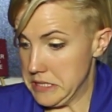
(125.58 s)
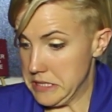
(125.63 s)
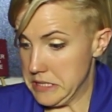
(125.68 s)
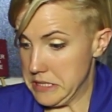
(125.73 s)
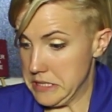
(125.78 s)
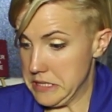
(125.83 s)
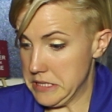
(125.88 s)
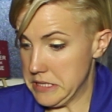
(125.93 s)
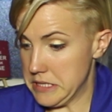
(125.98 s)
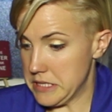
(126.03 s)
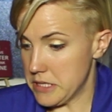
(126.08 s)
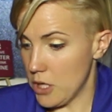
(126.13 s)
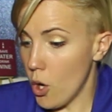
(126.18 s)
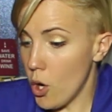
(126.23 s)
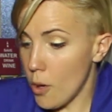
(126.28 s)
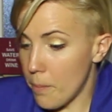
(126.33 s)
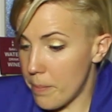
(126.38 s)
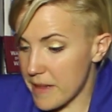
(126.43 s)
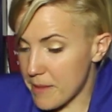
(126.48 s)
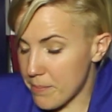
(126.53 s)
Ooh.
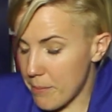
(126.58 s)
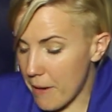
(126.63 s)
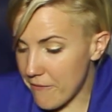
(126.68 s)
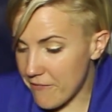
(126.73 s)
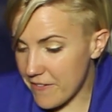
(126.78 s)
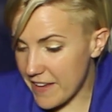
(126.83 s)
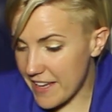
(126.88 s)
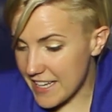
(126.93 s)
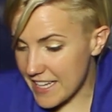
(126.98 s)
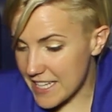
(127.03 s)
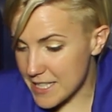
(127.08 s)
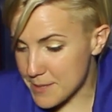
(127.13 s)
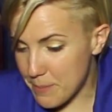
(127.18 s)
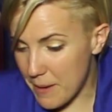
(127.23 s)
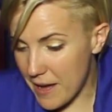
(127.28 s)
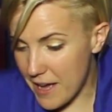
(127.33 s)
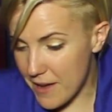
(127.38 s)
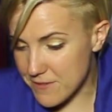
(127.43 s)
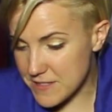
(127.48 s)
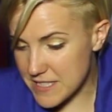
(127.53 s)
Oh, it's puffing, it's
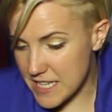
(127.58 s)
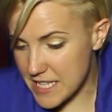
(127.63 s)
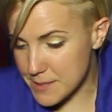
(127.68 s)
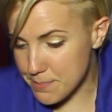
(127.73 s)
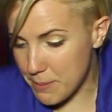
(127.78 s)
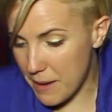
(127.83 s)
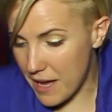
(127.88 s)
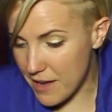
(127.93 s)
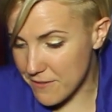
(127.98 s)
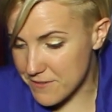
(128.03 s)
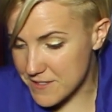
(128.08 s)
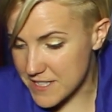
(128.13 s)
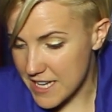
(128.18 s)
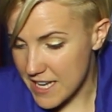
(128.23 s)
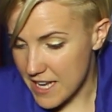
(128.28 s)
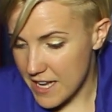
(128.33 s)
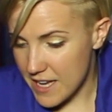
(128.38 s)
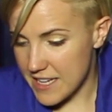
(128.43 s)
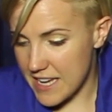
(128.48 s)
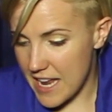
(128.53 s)
puffed, it's
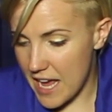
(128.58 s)
puffed.